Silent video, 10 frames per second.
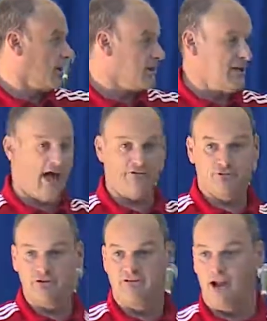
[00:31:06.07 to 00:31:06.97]
They have to
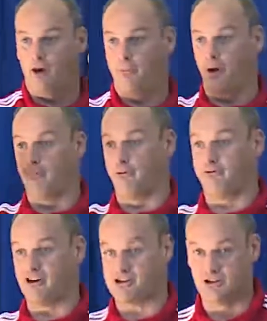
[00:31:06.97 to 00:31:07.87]
develop a
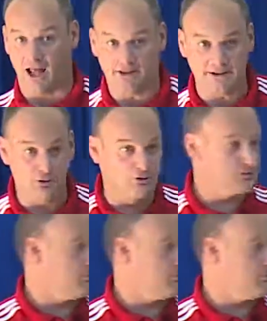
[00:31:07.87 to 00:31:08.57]
professional attitude,